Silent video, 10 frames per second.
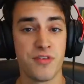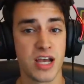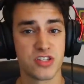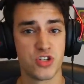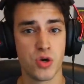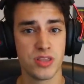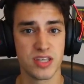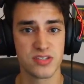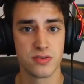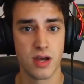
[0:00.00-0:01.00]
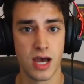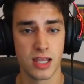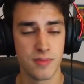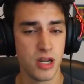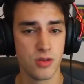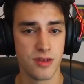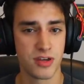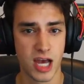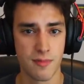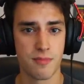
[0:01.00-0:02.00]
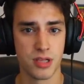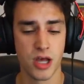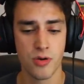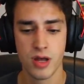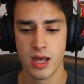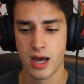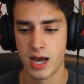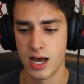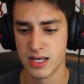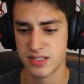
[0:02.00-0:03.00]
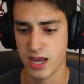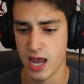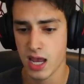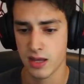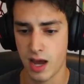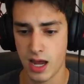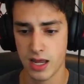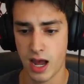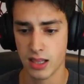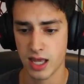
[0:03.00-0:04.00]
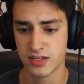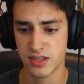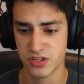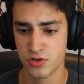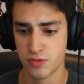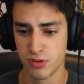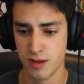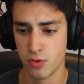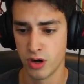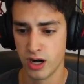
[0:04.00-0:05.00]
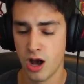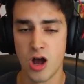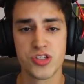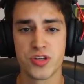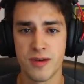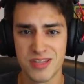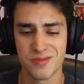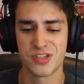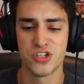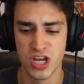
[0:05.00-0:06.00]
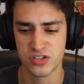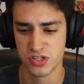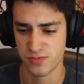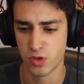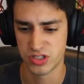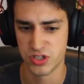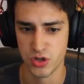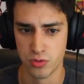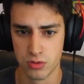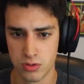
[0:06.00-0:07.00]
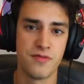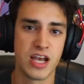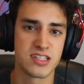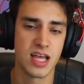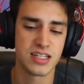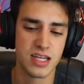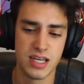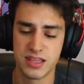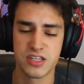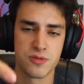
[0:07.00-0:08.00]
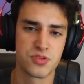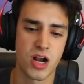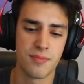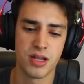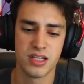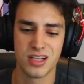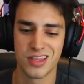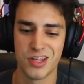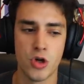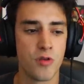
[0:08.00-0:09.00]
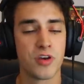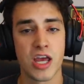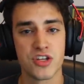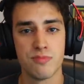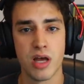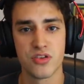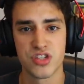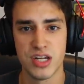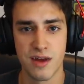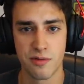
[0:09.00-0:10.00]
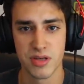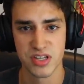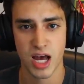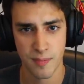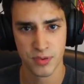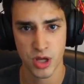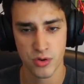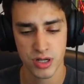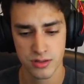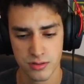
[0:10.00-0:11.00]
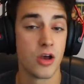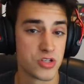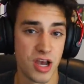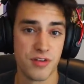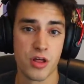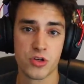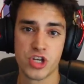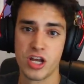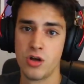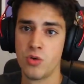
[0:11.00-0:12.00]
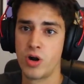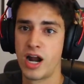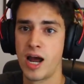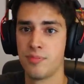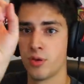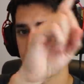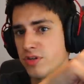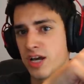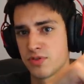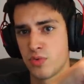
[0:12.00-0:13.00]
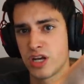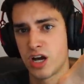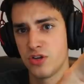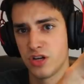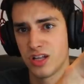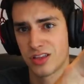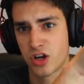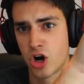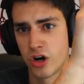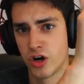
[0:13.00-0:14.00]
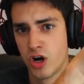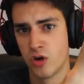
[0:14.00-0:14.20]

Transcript: But if you guys enjoyed this, let me know. Leave a comment below. Say, hey, I liked this. You should play more. Also give me some suggestions of what to do. If you guys liked it, hit the subscribe button, click the notification bell to never miss an upload. I also have another channel where I upload 3 times a week on. You can click the card